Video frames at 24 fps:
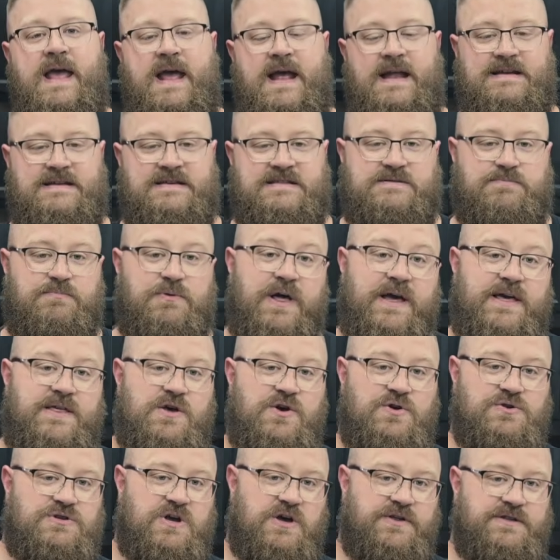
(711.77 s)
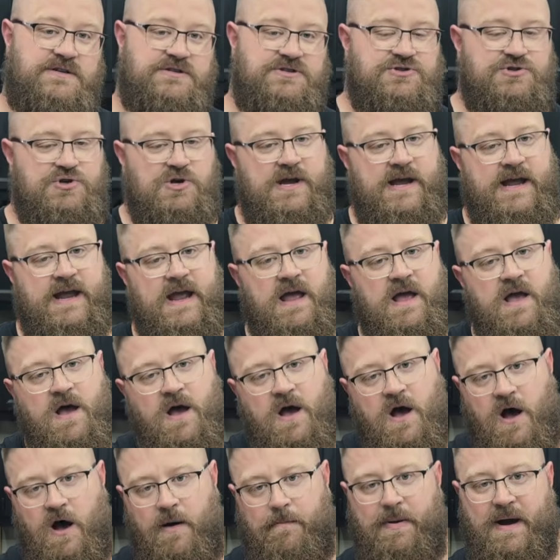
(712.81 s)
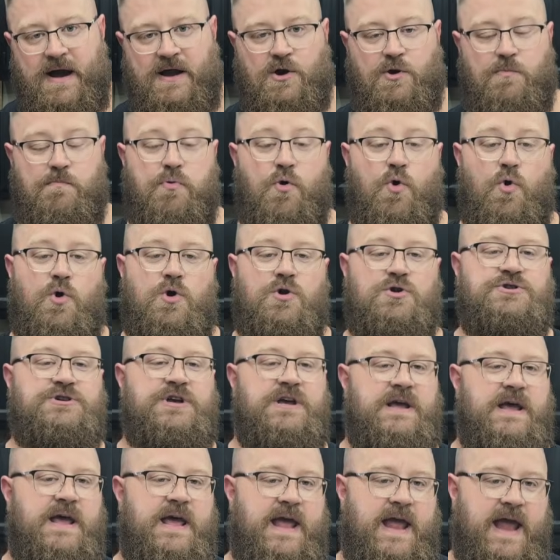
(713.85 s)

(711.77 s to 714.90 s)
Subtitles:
and display those on the street, up by your porch,